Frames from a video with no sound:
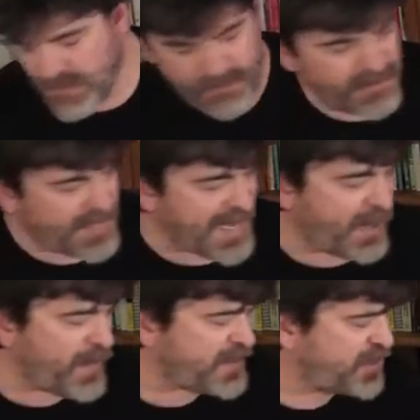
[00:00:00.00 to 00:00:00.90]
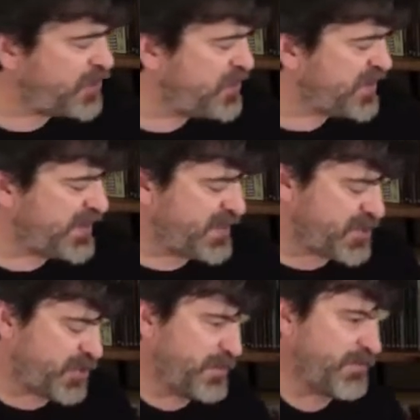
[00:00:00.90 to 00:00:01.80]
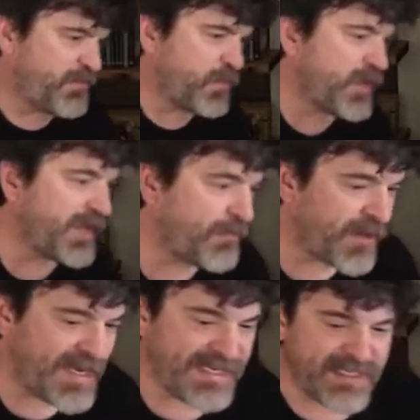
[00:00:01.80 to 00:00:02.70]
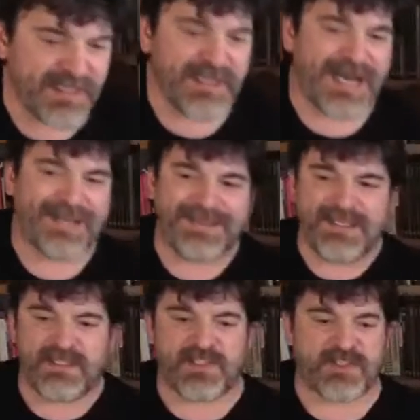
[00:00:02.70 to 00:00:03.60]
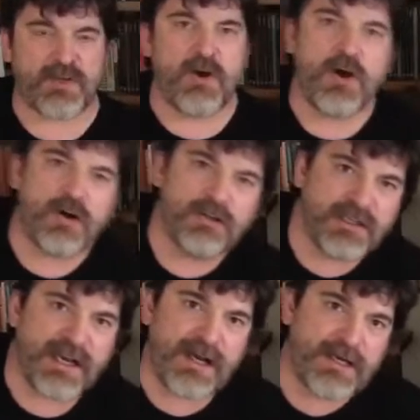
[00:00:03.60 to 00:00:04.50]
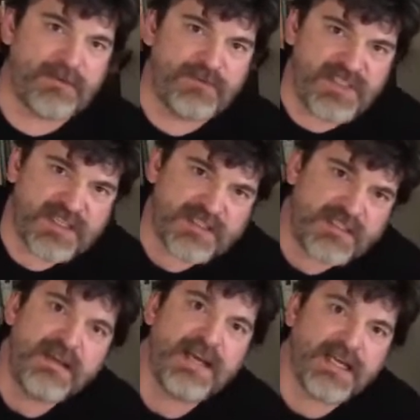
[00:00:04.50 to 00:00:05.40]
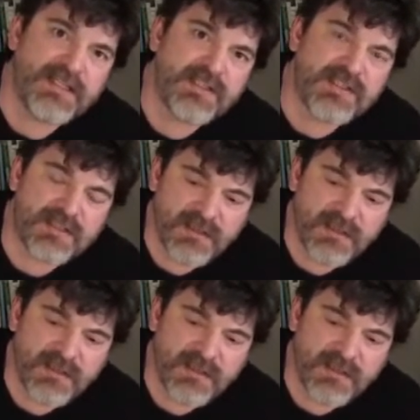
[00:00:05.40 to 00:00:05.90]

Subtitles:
But how I choose the instrument for what I'm writing, I think the song kind of dictates